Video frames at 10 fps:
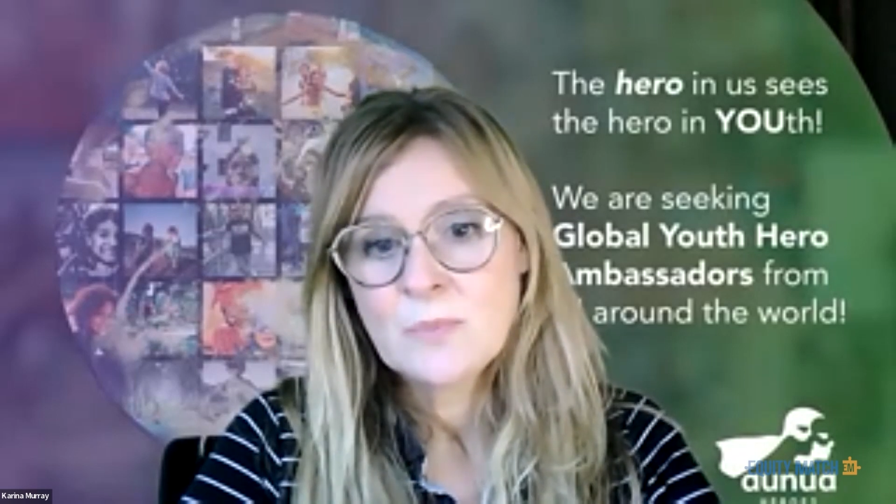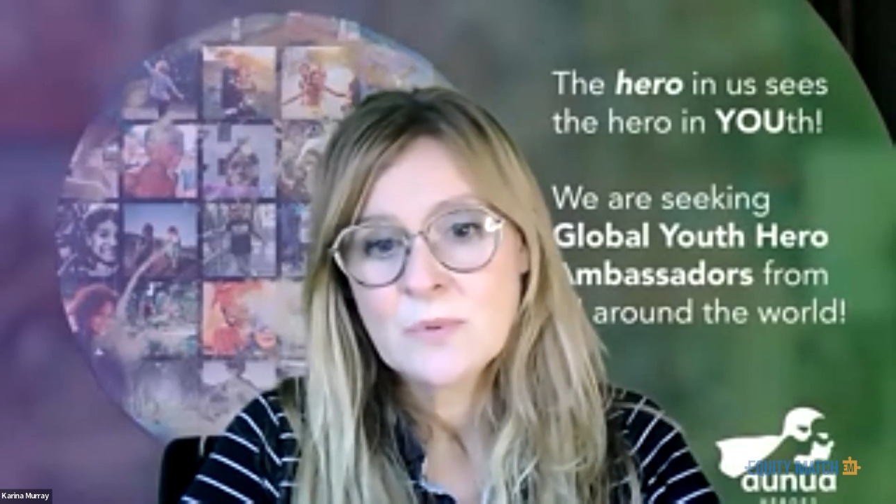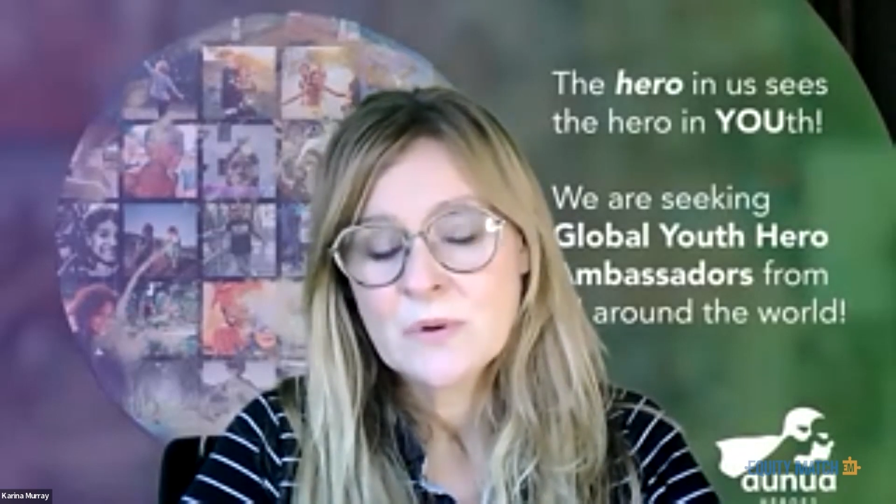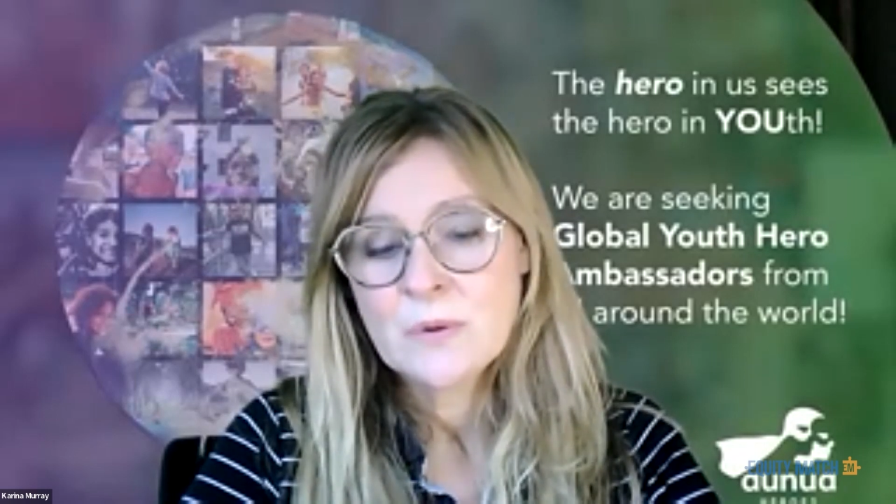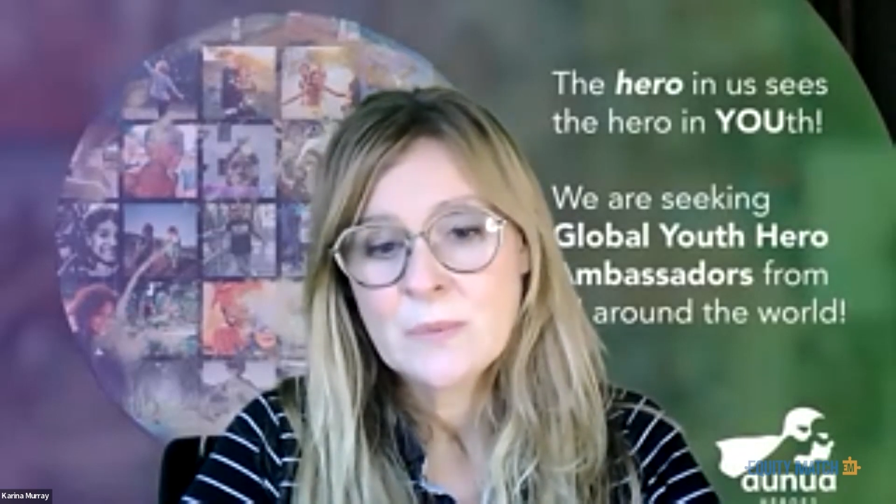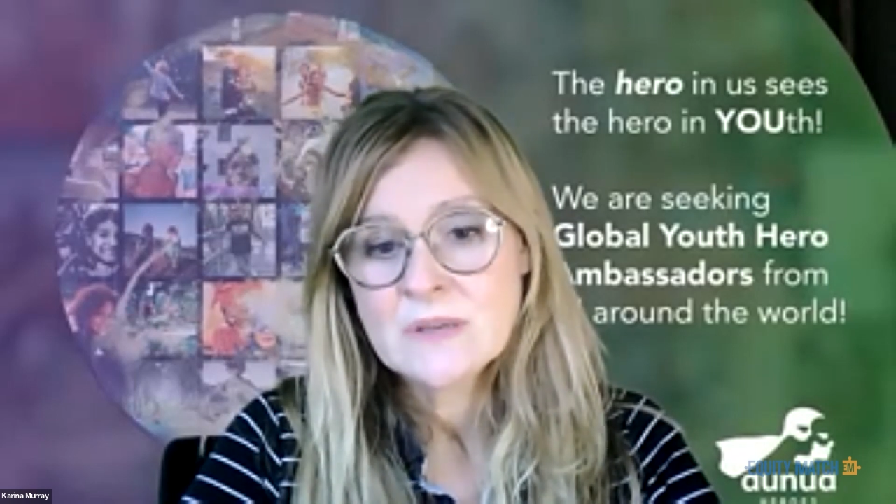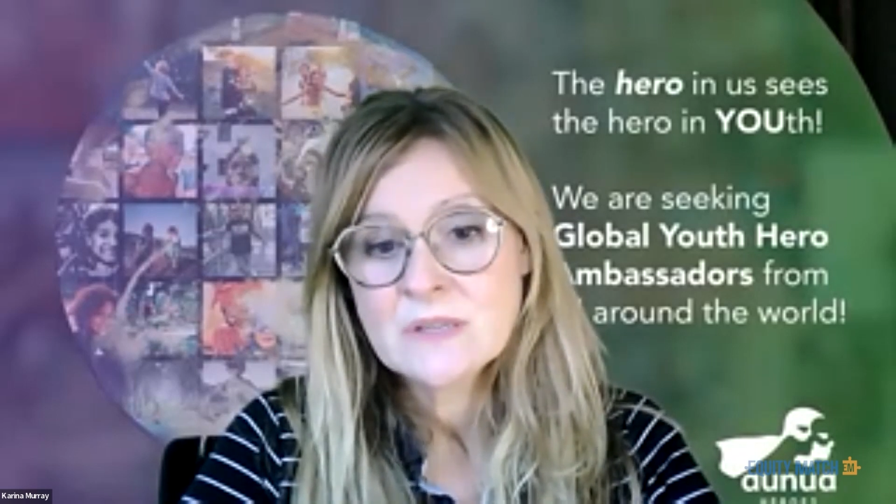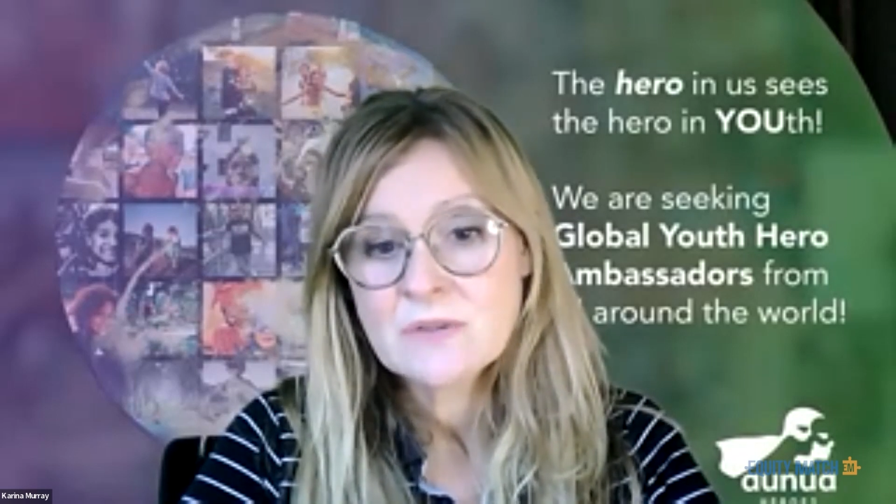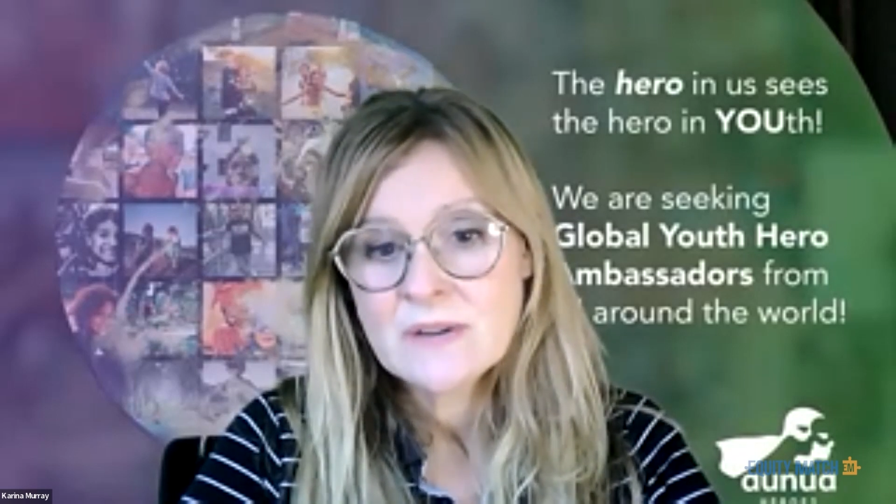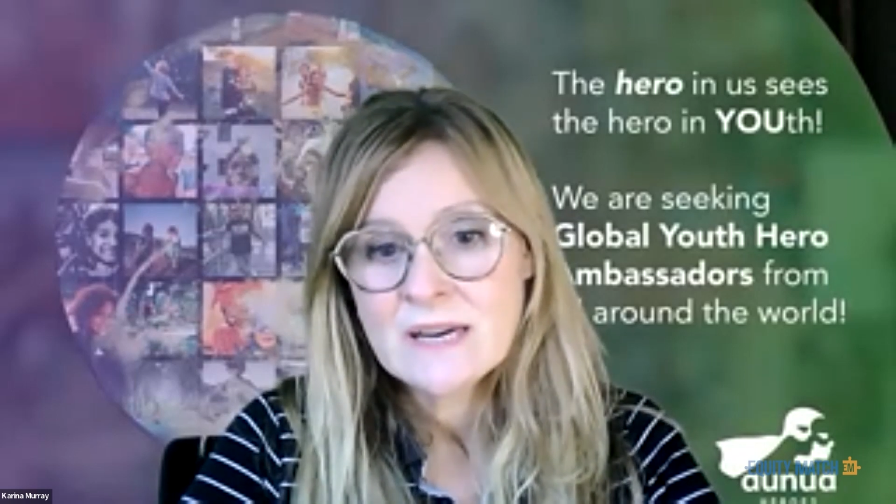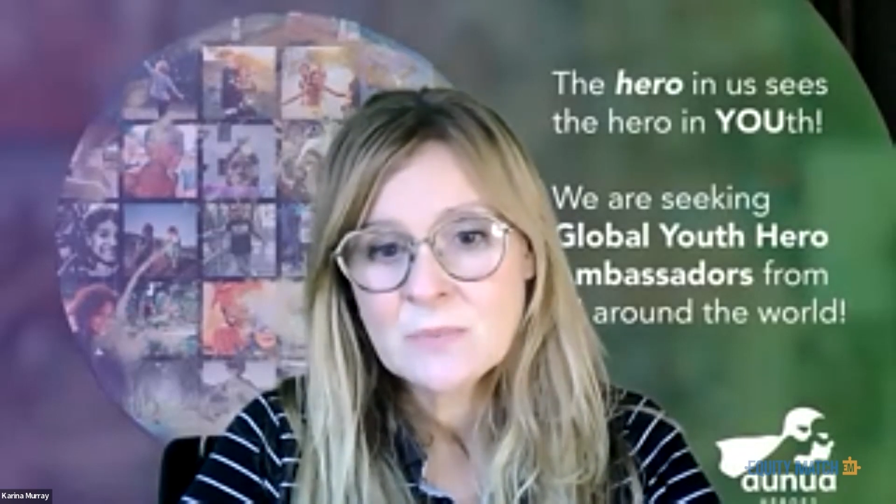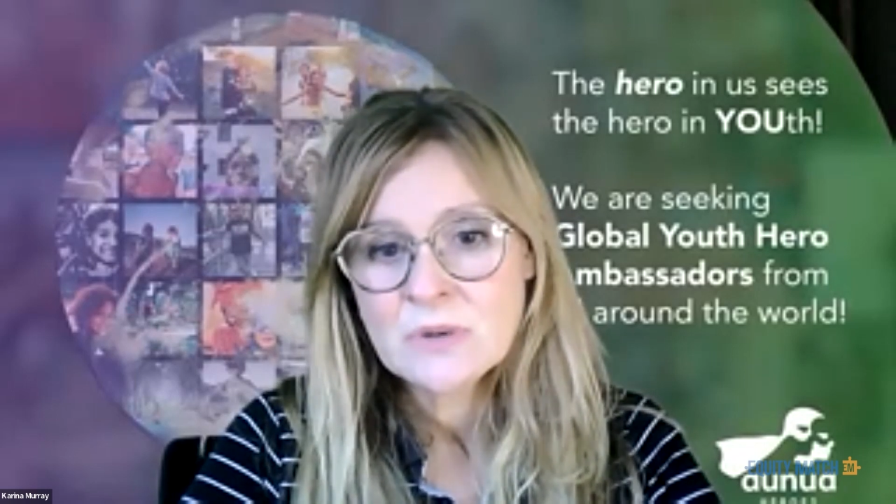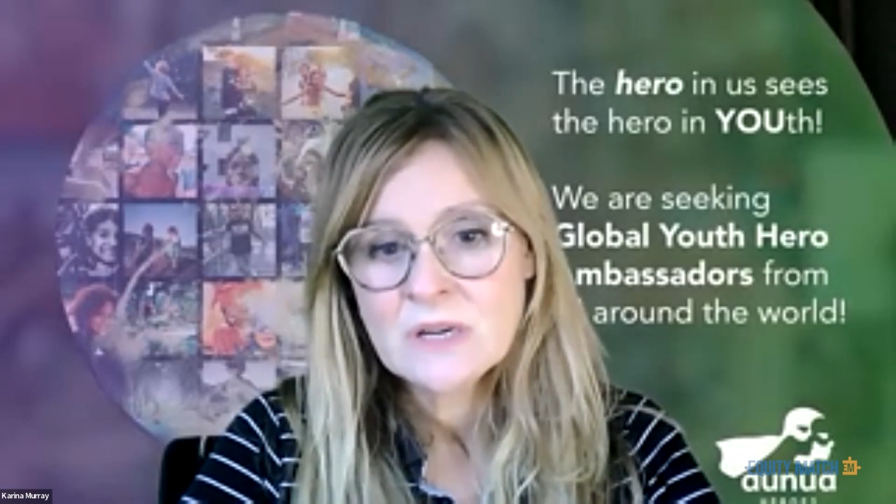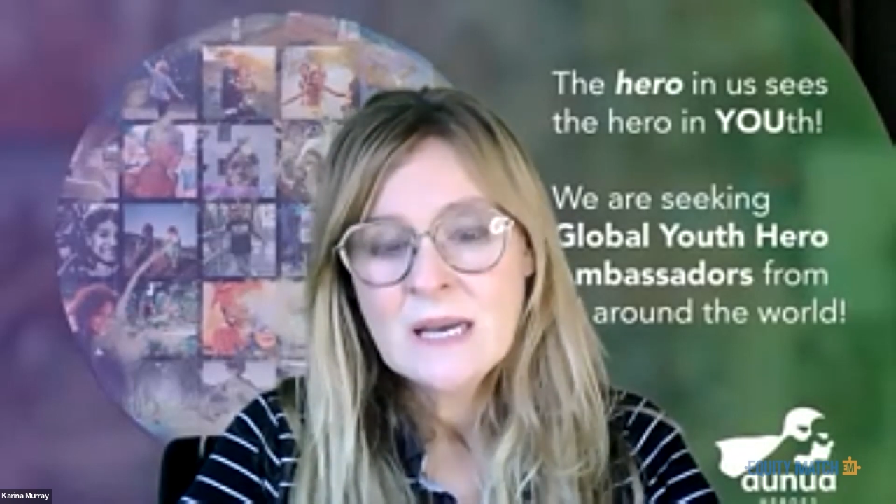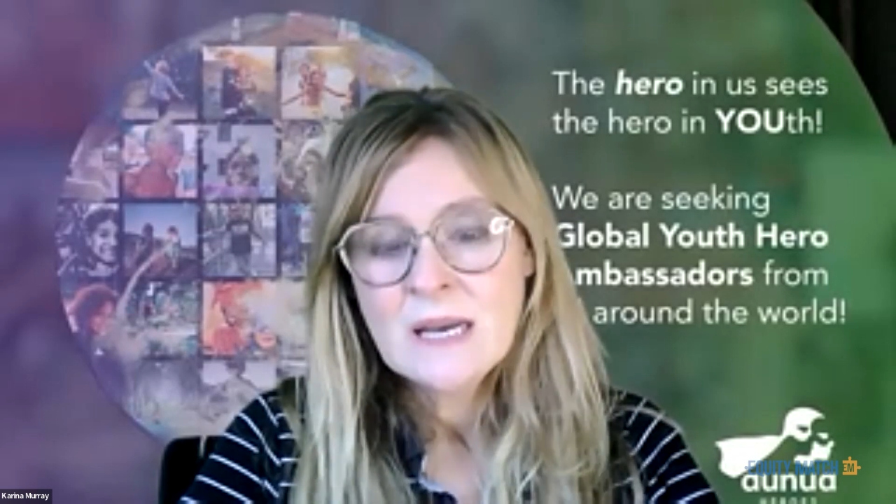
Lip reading: or it could be a screen, but